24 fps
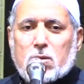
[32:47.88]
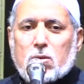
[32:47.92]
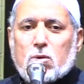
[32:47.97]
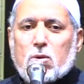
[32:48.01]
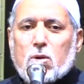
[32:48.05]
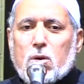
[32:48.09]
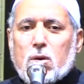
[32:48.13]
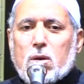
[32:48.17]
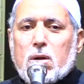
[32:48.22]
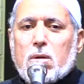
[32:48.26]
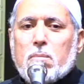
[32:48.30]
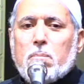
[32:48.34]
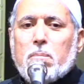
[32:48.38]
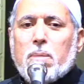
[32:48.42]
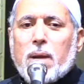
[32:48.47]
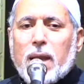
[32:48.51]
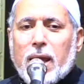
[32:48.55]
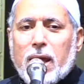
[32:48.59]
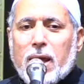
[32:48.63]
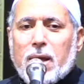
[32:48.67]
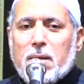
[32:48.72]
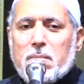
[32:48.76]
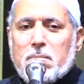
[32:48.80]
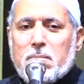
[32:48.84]
don't
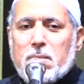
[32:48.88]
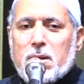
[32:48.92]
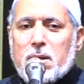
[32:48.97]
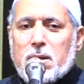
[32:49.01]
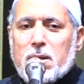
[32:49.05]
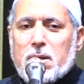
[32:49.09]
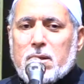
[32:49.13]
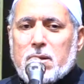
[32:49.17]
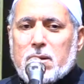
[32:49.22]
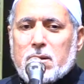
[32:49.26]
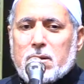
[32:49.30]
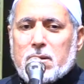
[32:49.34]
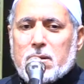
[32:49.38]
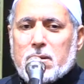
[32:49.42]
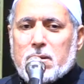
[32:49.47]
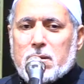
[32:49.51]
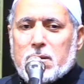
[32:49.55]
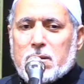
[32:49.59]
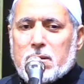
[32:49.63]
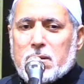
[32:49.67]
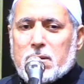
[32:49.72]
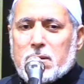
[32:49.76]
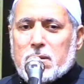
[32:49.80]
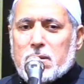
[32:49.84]

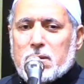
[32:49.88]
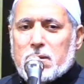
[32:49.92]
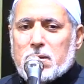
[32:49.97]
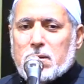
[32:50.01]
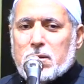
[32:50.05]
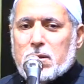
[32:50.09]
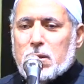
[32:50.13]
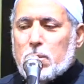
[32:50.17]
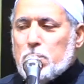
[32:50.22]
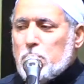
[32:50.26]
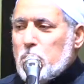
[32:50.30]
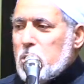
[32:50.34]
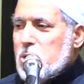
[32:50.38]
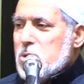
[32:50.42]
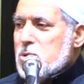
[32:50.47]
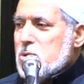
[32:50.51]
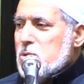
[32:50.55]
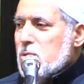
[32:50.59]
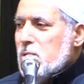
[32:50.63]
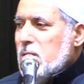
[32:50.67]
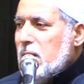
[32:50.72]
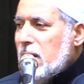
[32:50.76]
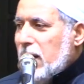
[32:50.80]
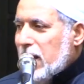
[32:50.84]
blame the
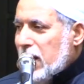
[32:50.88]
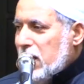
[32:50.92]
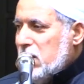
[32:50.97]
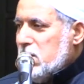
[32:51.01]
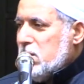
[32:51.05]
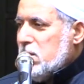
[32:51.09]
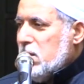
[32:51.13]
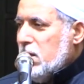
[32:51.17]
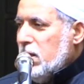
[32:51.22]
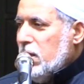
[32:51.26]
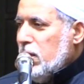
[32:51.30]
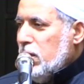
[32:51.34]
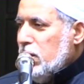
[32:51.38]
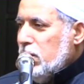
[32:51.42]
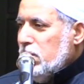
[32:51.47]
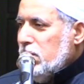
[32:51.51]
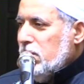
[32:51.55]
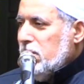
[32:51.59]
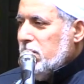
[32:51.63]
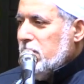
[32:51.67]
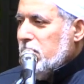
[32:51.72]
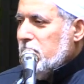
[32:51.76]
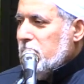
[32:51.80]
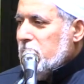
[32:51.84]
person answering
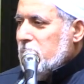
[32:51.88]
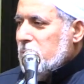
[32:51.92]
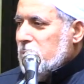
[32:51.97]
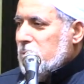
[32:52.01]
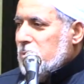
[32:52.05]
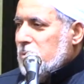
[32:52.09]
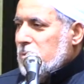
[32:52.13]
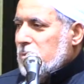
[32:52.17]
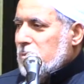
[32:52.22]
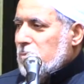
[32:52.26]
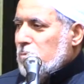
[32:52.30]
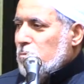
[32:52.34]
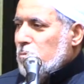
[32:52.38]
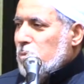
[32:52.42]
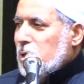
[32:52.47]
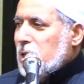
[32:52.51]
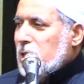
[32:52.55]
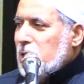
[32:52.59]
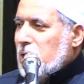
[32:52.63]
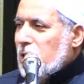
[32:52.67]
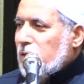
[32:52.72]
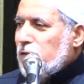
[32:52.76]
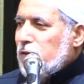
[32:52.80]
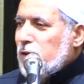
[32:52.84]
you,
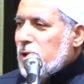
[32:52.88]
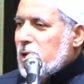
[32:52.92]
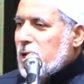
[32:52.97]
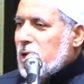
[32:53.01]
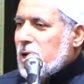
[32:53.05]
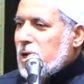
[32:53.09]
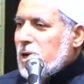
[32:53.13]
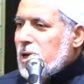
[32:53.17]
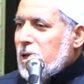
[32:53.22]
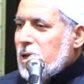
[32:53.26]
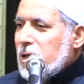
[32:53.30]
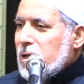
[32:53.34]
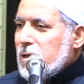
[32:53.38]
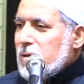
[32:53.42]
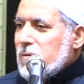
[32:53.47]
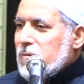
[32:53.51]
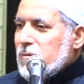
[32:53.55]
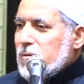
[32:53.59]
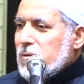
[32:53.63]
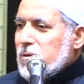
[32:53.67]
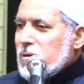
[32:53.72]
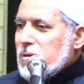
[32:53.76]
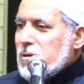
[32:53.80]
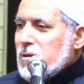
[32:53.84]
but definitely
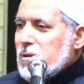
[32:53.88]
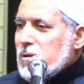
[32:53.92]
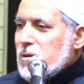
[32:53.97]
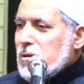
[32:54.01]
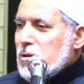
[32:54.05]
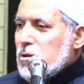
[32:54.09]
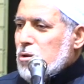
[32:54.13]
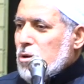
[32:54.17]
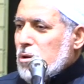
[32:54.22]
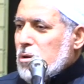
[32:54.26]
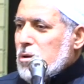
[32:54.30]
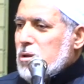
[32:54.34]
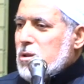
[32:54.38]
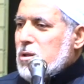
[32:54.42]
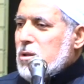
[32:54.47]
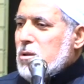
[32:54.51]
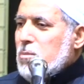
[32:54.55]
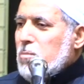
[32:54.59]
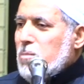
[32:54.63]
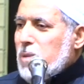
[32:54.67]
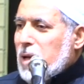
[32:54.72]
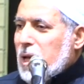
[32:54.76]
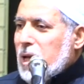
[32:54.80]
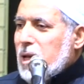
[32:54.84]

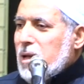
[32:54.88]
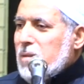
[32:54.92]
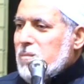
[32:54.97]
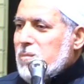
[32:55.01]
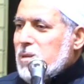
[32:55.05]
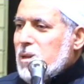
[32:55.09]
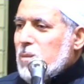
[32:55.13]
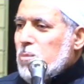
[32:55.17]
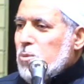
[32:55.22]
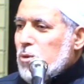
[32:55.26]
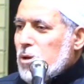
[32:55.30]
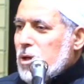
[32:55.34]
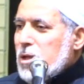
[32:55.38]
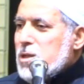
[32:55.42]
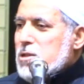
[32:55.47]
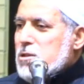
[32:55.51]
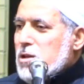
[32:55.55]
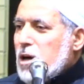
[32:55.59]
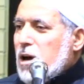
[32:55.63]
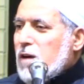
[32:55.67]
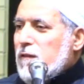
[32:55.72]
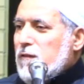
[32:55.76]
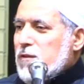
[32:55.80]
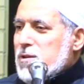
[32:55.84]
don't blame the
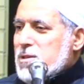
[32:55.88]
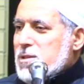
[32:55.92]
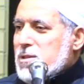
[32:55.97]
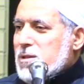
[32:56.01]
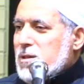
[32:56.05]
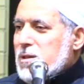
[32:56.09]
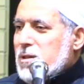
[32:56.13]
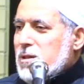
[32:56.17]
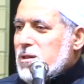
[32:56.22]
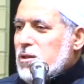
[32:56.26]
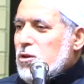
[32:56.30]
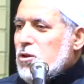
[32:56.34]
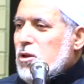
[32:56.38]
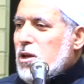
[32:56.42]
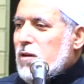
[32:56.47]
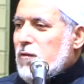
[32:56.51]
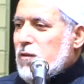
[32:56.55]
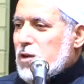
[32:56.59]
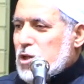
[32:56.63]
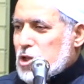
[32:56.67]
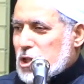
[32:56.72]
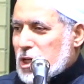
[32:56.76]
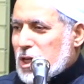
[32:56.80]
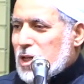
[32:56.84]
police officer you
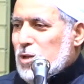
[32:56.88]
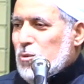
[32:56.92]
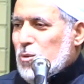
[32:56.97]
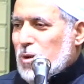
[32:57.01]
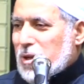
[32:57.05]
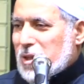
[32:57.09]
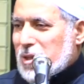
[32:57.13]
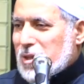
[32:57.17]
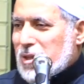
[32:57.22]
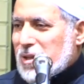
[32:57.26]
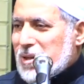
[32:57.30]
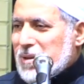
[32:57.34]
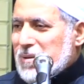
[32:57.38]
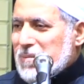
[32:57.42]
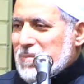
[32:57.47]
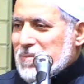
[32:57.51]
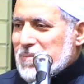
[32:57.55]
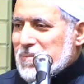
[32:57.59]
never checked with.